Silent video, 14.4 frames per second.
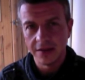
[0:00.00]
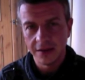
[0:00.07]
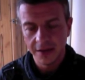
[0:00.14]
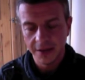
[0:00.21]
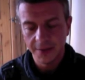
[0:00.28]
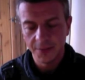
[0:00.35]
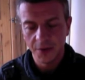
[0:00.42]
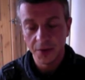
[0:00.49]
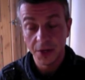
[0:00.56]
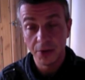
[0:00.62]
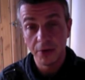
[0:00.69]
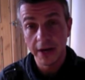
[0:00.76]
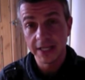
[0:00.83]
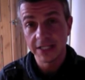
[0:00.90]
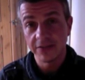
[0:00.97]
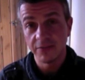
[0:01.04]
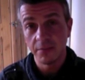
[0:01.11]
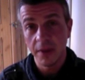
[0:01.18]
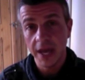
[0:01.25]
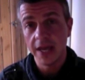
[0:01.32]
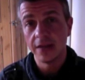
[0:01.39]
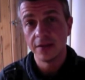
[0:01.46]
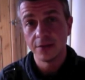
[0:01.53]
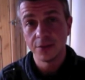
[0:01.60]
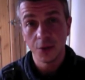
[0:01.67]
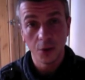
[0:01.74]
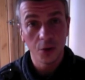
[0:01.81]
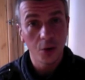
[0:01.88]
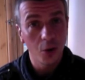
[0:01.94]
on a
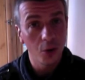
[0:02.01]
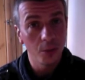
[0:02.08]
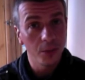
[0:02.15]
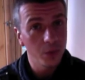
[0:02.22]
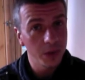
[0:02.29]
creativepenn.com